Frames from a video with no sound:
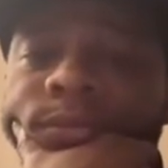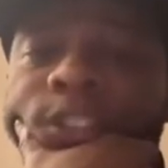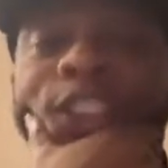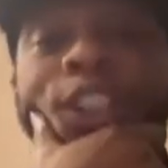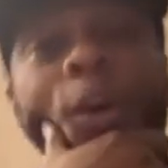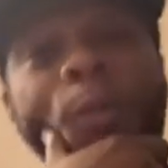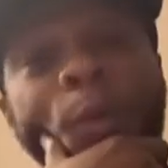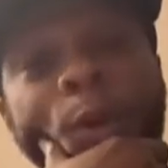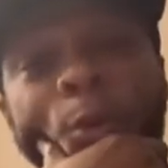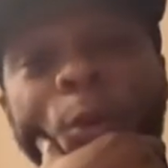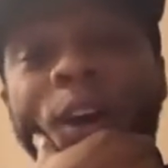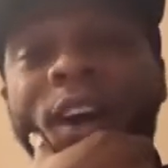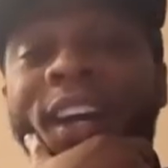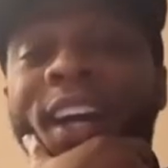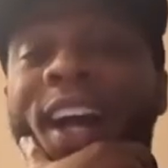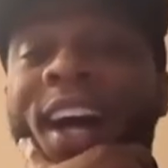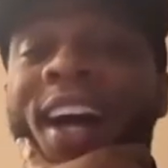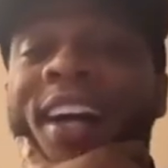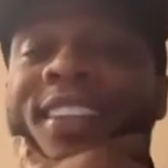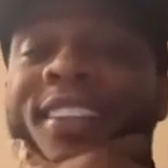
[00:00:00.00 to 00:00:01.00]
Show me
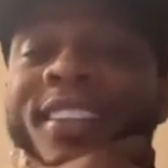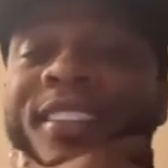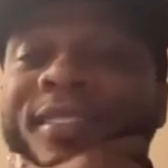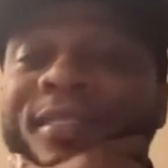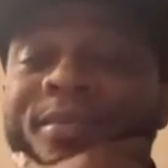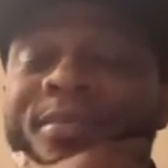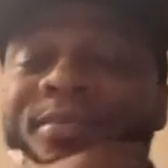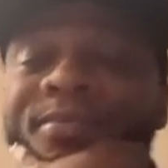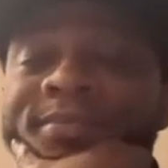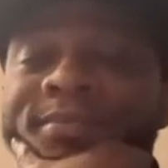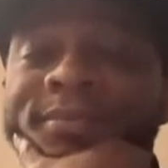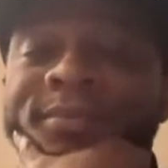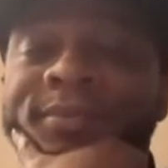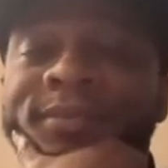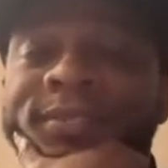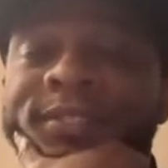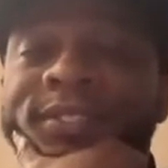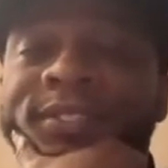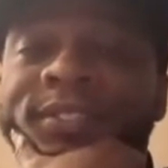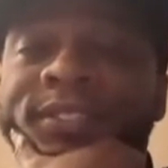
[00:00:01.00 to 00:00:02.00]
one, guys.
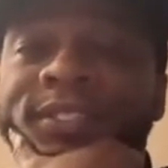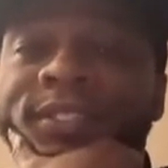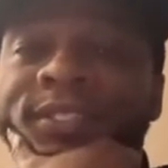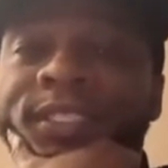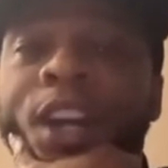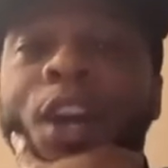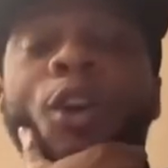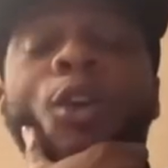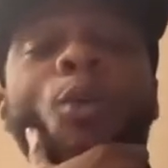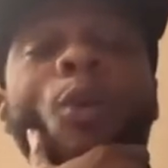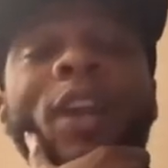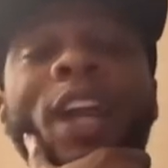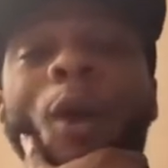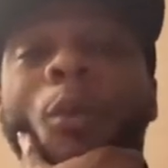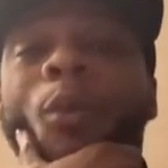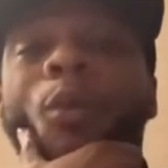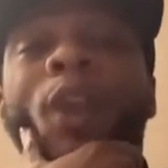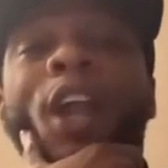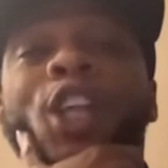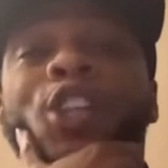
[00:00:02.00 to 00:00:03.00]
When
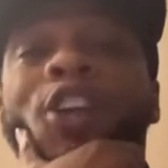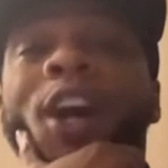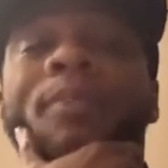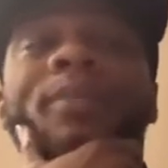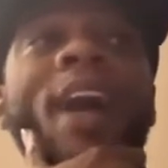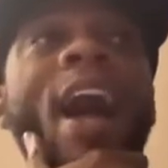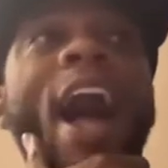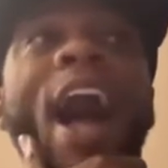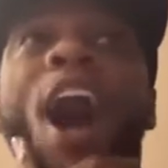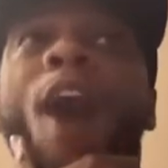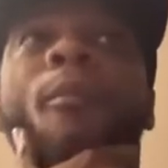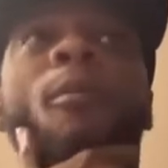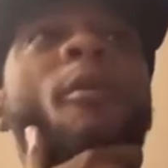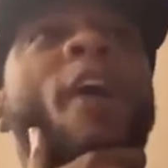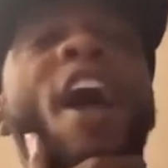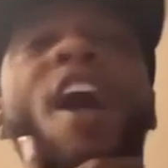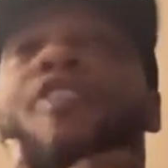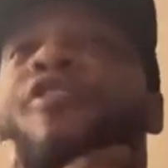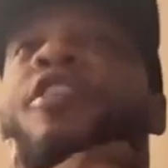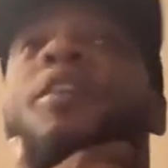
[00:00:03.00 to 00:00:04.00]
I drop the
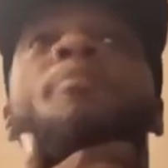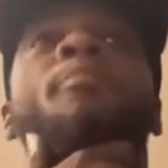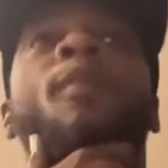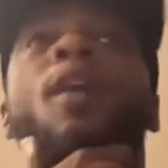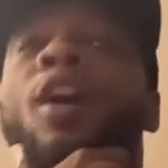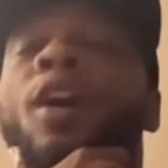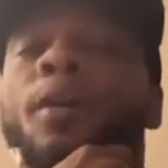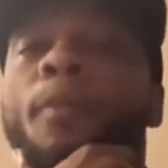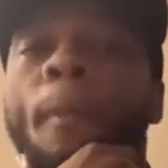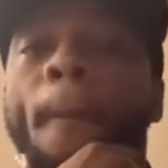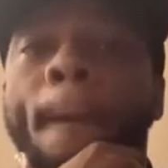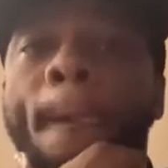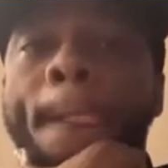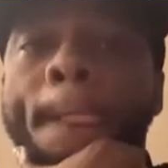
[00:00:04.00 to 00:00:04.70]
album every month,